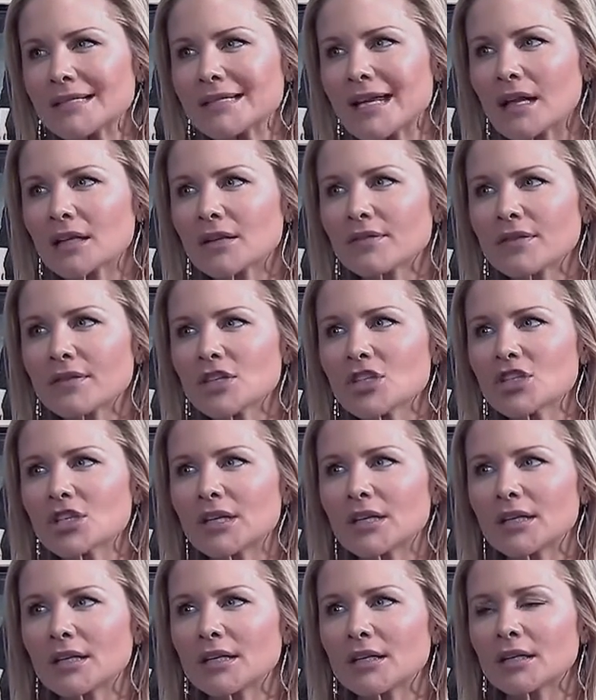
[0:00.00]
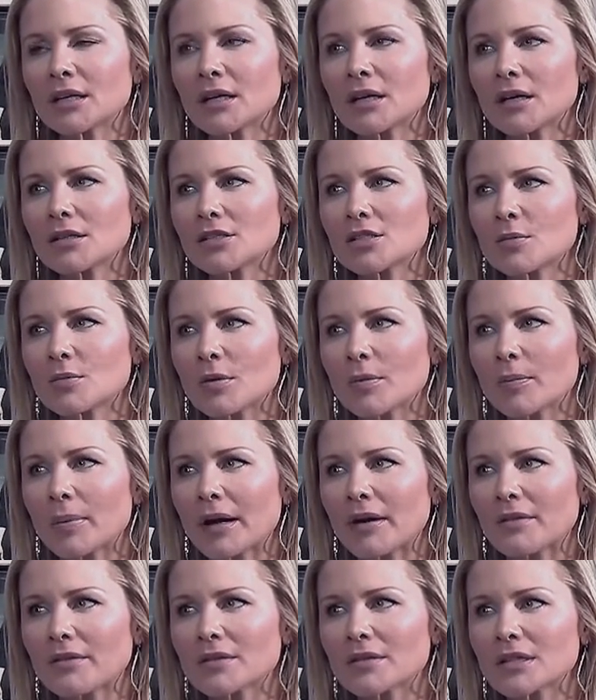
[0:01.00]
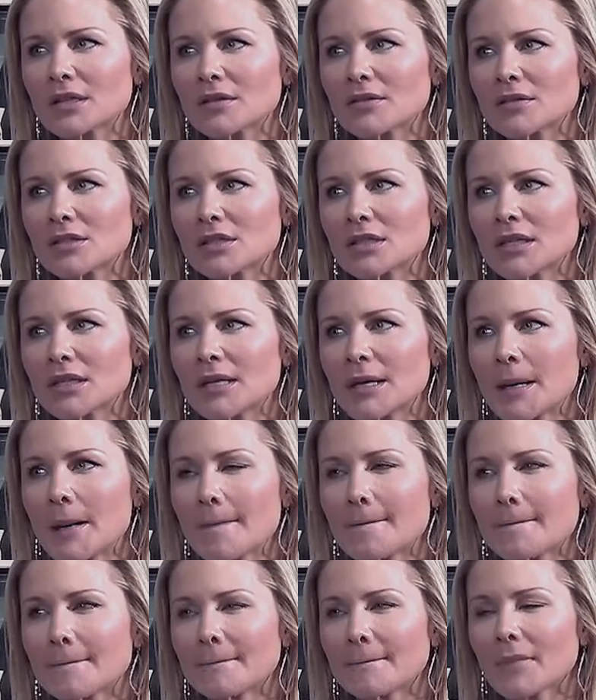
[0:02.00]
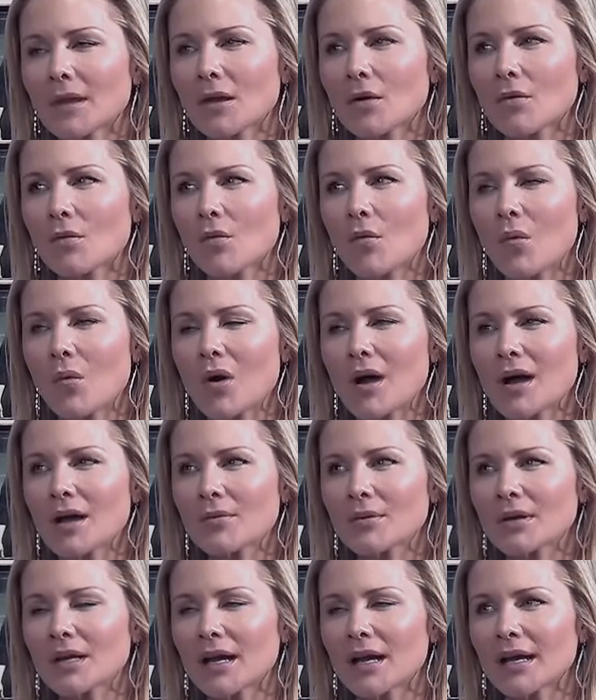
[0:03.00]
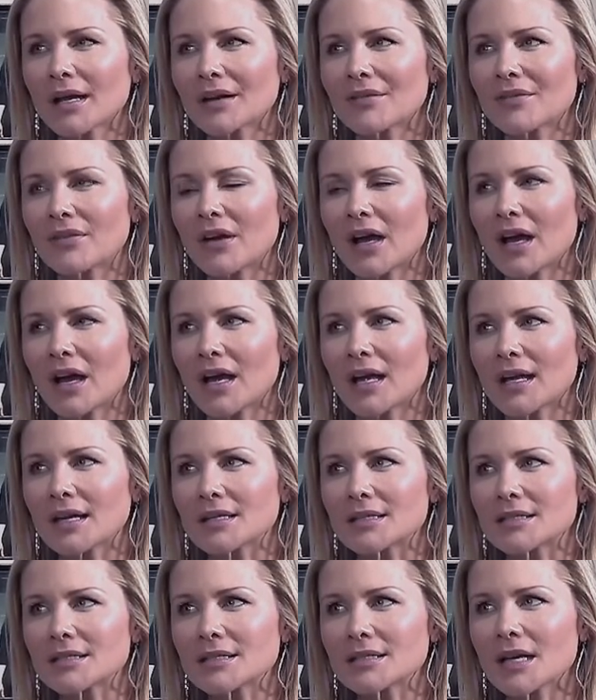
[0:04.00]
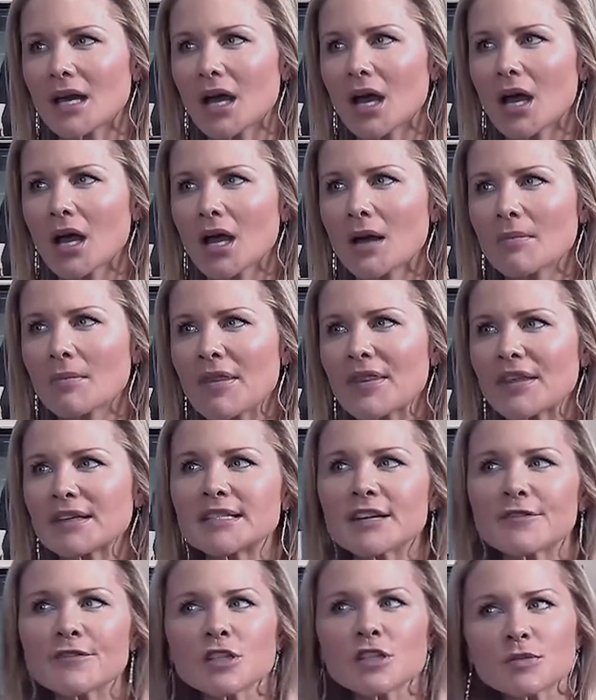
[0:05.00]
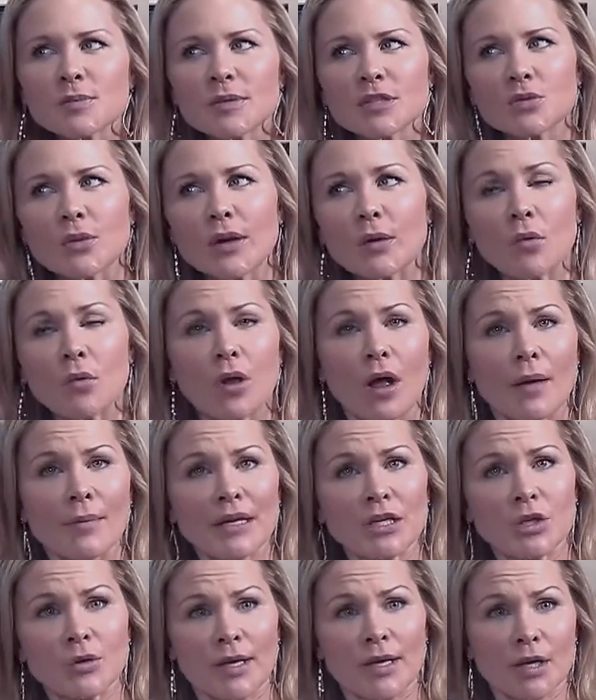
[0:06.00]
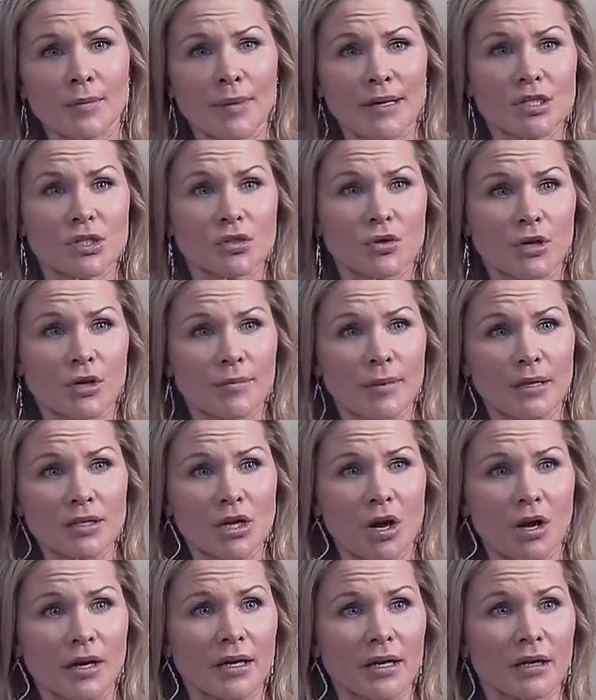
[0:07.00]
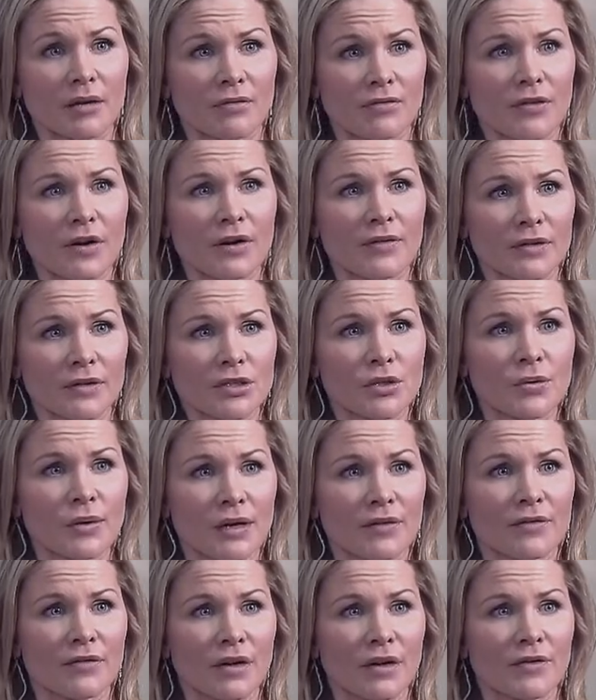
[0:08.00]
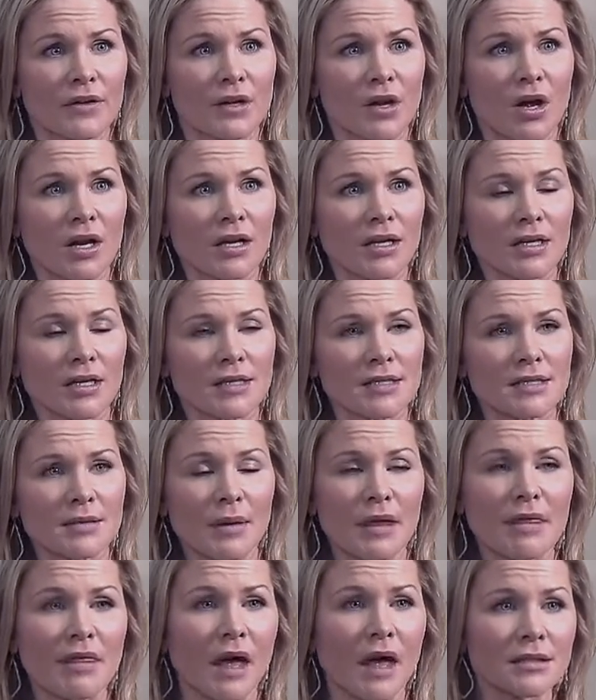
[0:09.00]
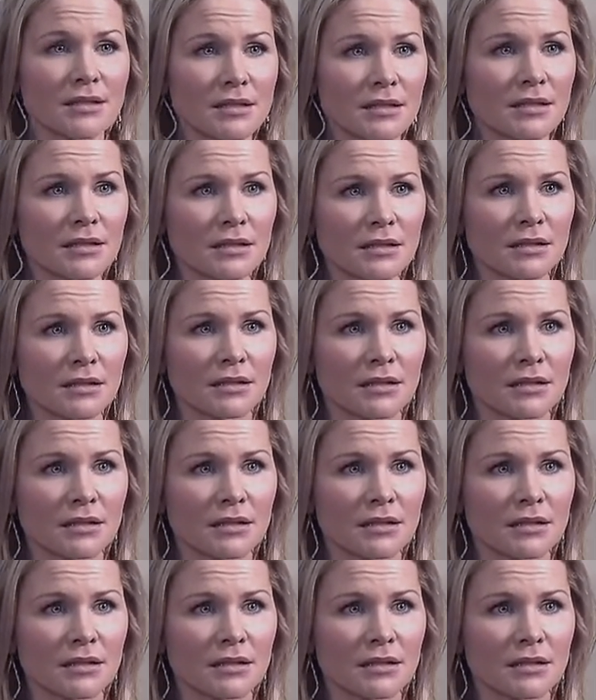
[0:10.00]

Television, to prepare for television, what would I advise? The difference between, well, I mean, you hear my story about doing it in front of an audience. I mean, that's